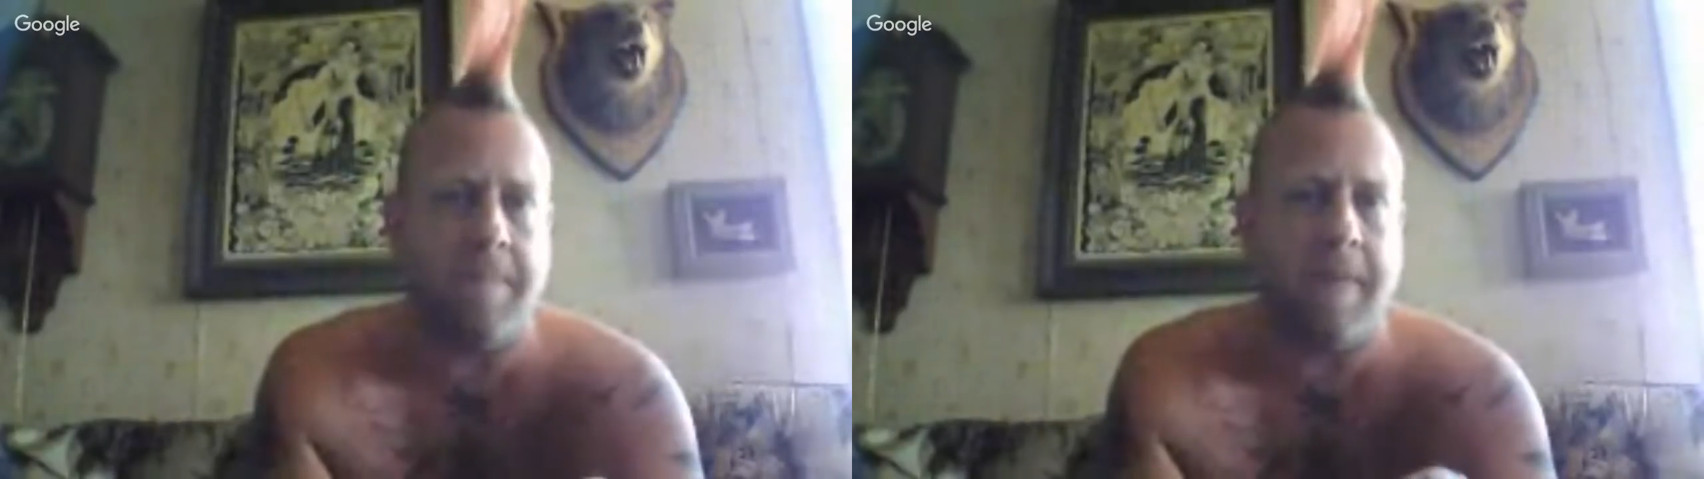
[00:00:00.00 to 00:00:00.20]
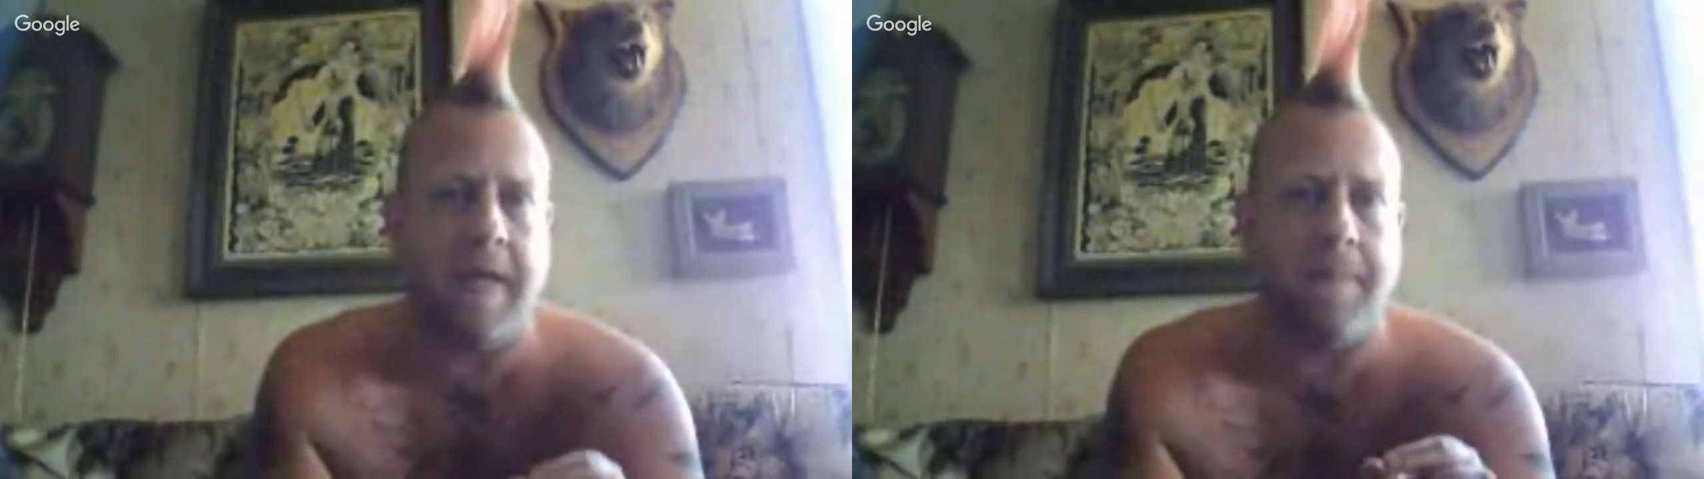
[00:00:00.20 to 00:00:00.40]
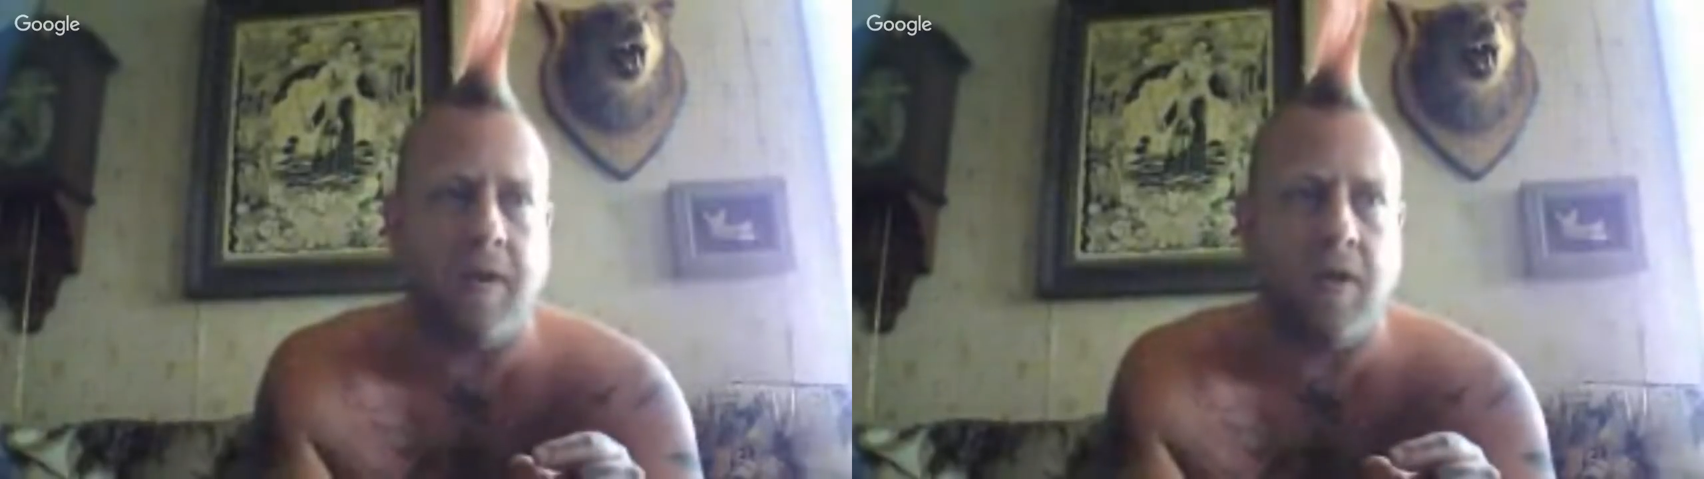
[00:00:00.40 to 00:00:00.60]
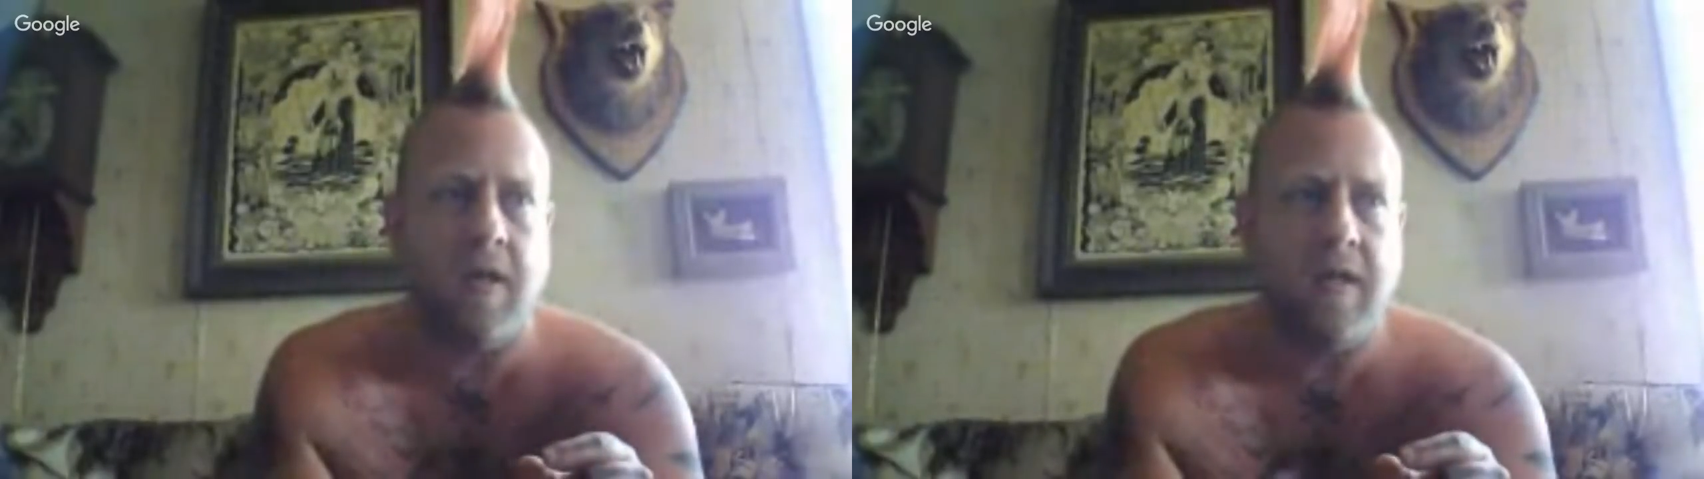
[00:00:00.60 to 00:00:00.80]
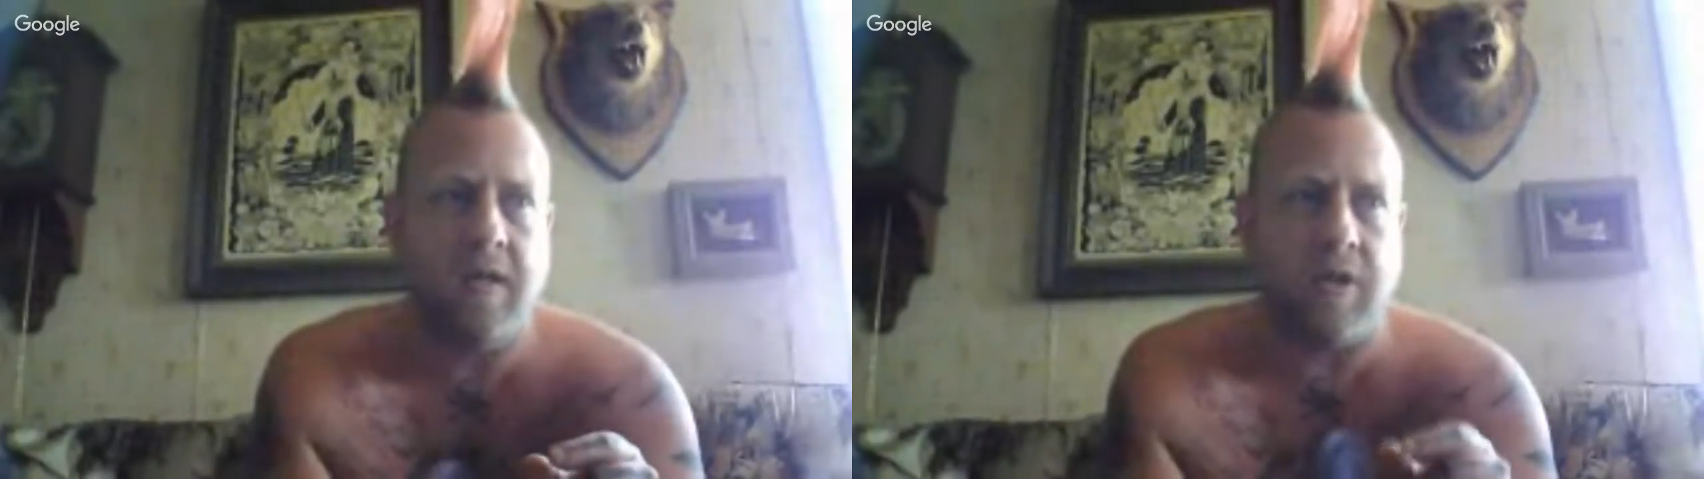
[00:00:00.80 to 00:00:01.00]
people.
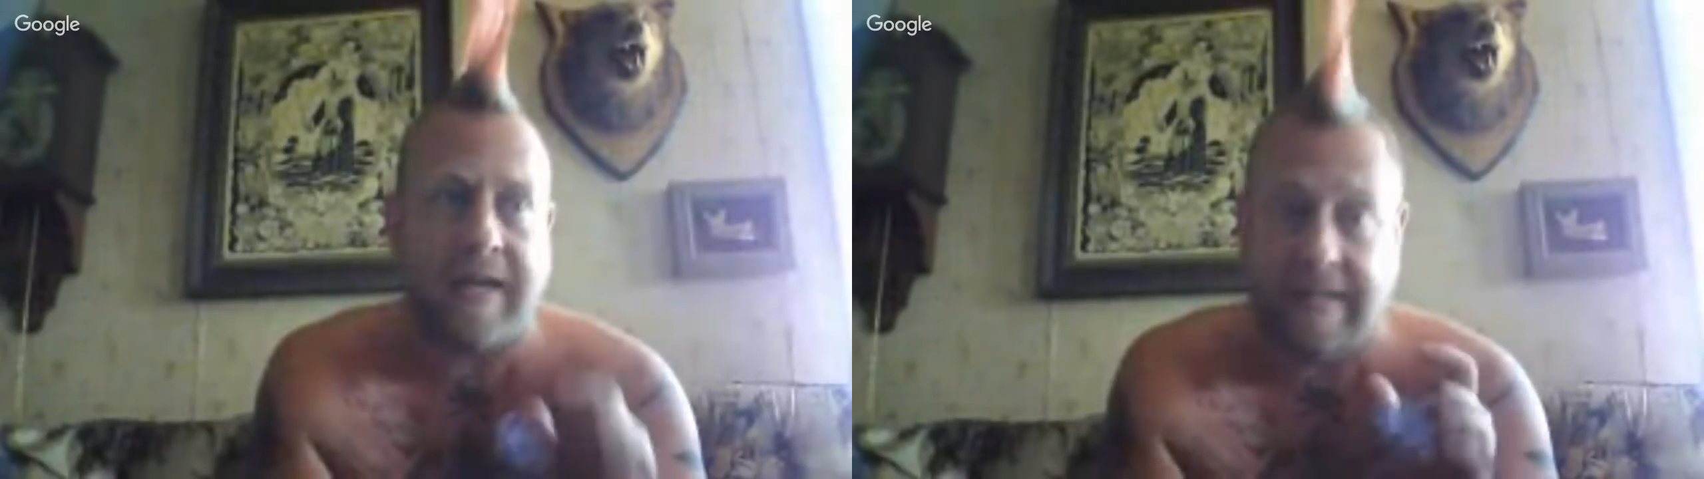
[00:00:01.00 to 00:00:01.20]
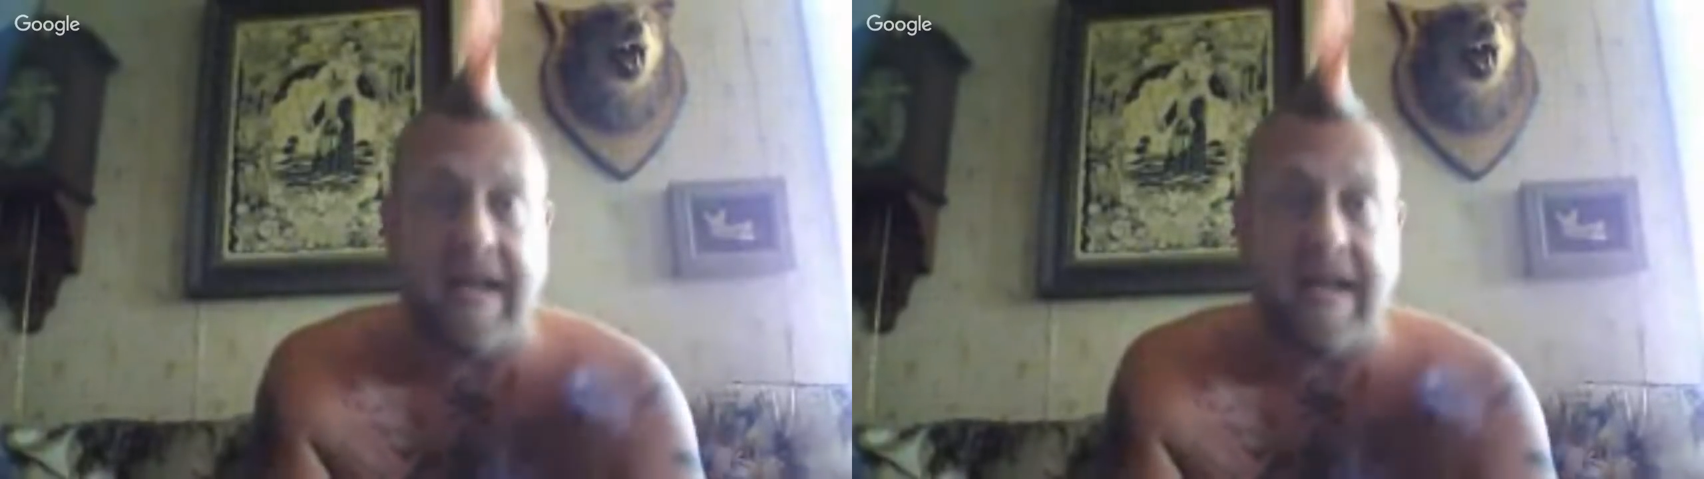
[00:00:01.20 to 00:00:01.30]
So, like,